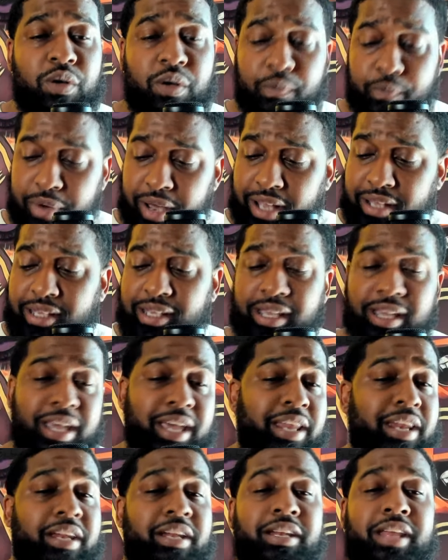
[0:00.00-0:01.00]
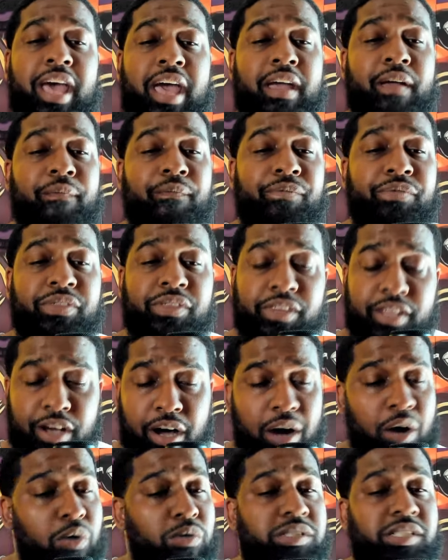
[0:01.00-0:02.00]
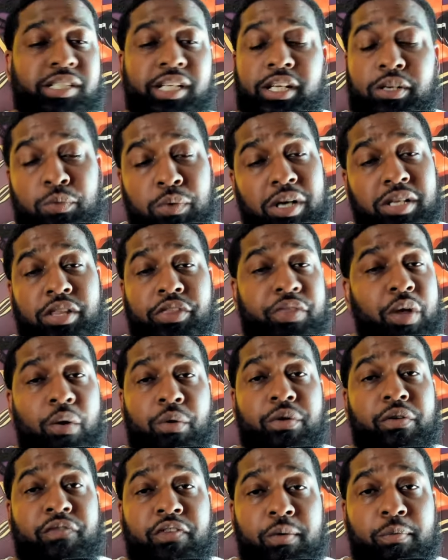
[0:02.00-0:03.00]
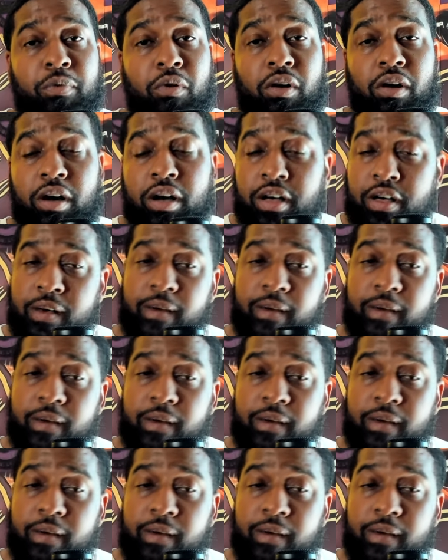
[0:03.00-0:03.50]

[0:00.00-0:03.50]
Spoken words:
But at the end of the day, the OC wasn't throwing the football.